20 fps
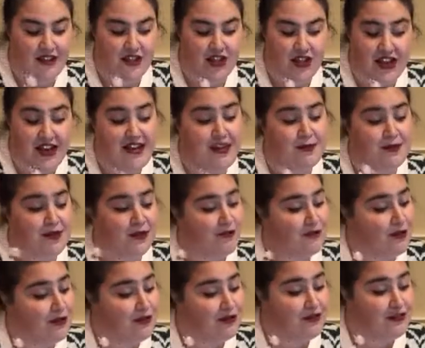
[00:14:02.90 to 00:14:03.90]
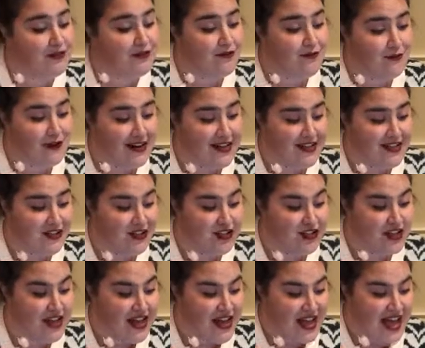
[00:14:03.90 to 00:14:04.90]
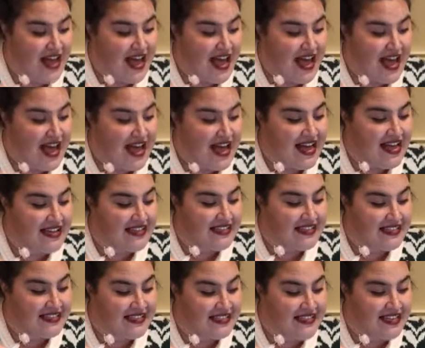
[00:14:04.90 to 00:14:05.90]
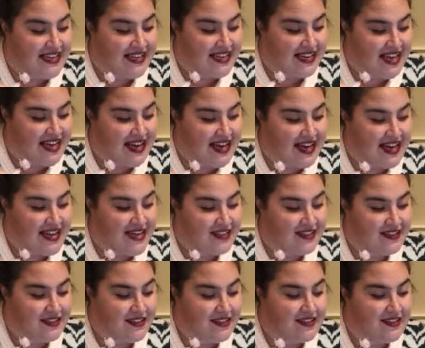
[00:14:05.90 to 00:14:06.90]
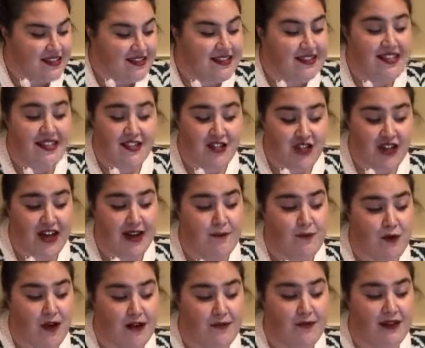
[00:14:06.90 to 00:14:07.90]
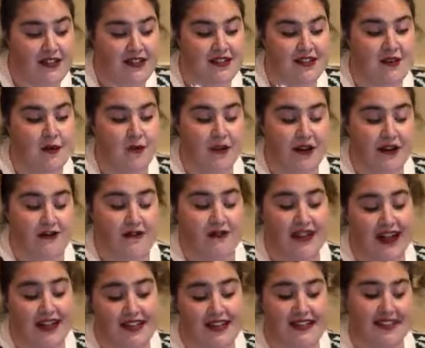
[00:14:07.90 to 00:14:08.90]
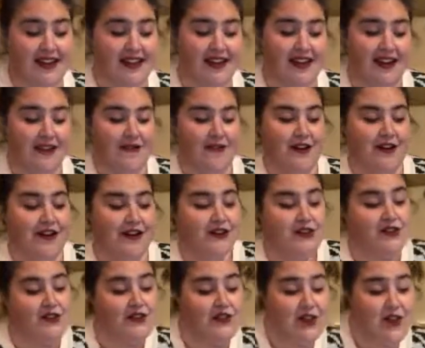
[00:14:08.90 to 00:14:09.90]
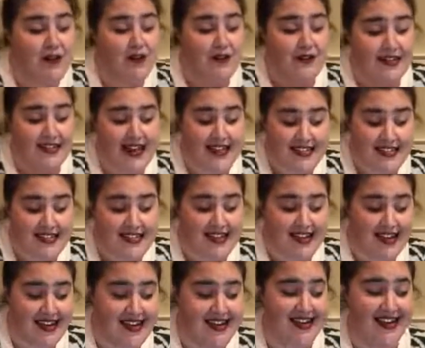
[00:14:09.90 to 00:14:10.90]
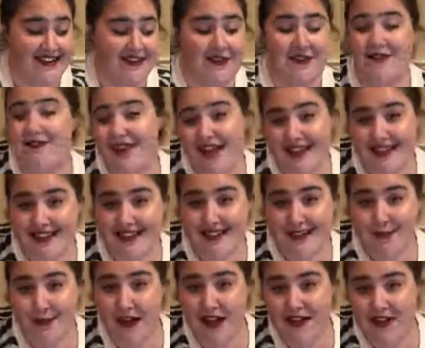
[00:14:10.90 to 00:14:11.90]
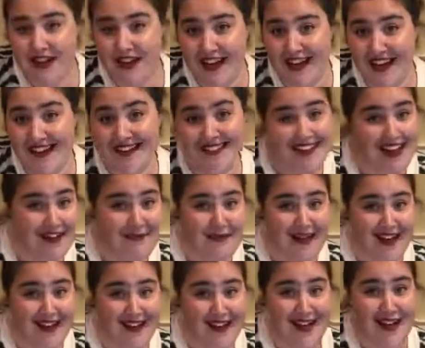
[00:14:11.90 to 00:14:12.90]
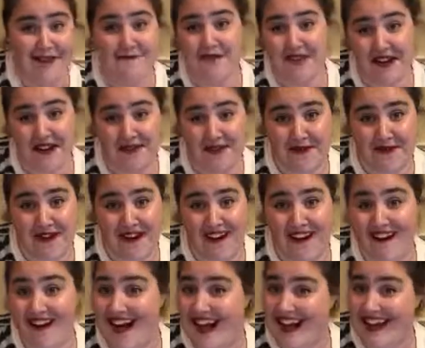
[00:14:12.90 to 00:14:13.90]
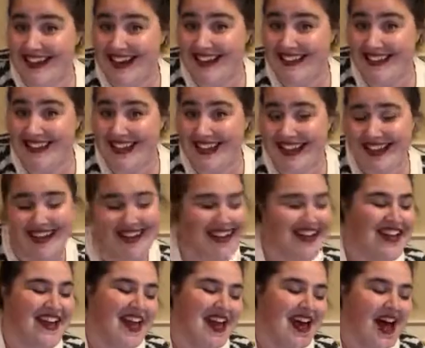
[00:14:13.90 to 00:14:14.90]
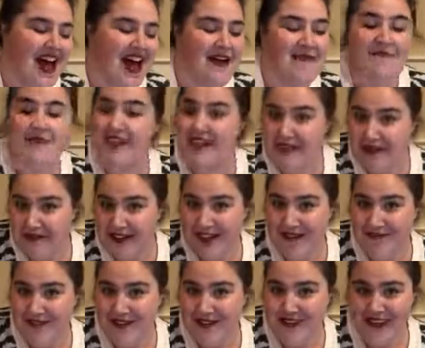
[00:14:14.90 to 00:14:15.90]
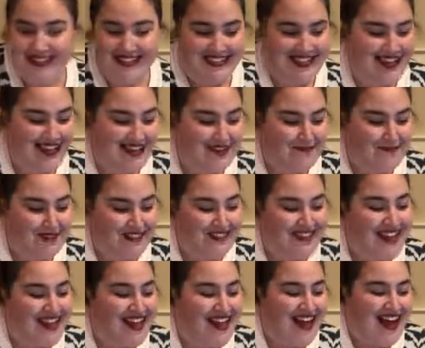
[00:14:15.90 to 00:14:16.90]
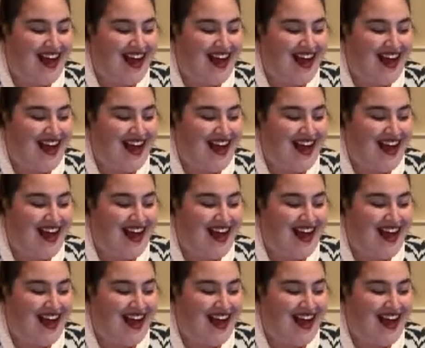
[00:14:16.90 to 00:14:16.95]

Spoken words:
J keeps her roller in the fridge, and T-Jam1 wants to know where to find a skincare fridge. So Nessity, and I don't know if Nessity is watching, like Becca, but if you are, hey Nessity, thank you again for the great tips.